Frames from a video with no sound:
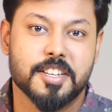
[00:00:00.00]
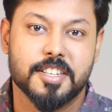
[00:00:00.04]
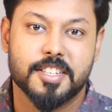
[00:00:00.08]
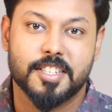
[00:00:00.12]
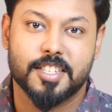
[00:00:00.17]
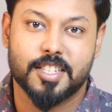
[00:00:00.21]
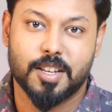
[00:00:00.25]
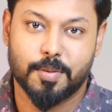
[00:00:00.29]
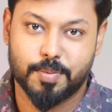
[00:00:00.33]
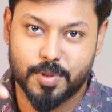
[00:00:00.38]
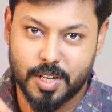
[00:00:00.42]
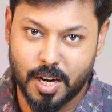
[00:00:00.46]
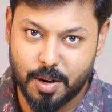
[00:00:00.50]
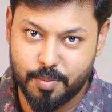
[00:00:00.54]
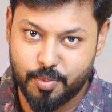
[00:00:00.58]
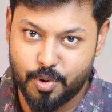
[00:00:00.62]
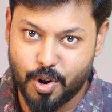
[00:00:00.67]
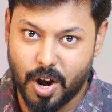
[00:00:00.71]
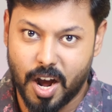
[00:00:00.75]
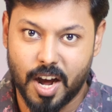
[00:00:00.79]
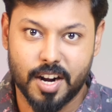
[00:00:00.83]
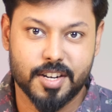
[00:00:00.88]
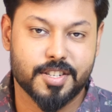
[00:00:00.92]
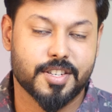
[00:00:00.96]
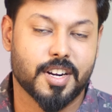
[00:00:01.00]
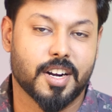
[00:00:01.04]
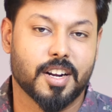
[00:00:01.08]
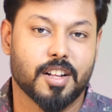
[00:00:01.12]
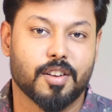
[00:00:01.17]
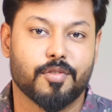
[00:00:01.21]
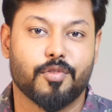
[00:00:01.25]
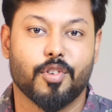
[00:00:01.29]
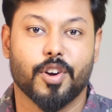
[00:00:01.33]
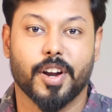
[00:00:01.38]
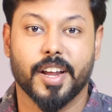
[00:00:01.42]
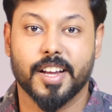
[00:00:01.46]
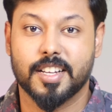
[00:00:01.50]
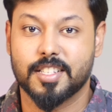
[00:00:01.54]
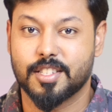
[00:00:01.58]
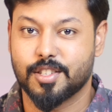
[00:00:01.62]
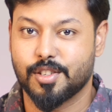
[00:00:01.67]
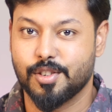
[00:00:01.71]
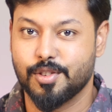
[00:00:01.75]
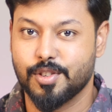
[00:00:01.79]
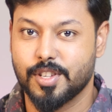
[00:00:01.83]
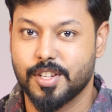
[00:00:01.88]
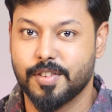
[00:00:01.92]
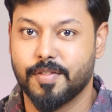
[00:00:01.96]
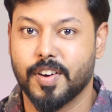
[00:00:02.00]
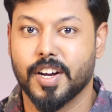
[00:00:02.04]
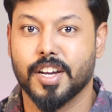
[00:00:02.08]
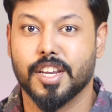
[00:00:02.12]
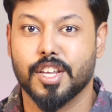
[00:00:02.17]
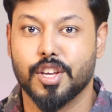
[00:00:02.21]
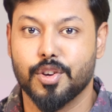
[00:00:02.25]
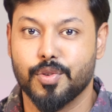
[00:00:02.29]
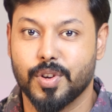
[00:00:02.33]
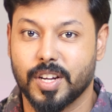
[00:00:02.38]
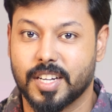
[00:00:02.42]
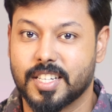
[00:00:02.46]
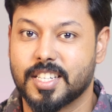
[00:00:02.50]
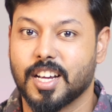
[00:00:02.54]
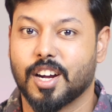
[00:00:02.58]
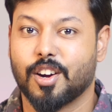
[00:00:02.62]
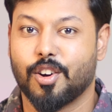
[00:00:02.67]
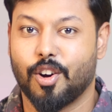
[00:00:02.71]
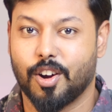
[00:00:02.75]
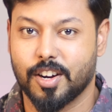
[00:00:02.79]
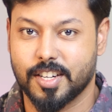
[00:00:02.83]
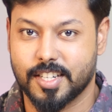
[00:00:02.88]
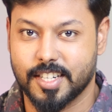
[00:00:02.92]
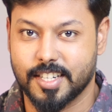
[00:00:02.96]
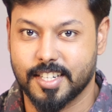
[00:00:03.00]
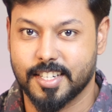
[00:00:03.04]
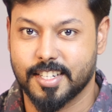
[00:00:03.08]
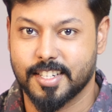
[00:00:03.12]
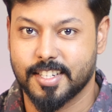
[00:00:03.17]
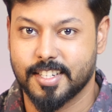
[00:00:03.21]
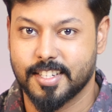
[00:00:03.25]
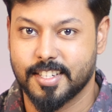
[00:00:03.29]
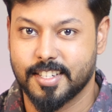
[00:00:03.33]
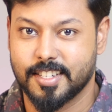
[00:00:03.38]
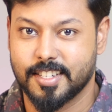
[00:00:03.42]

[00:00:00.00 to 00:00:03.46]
Subscribe to our channel for exclusive and unique tech content.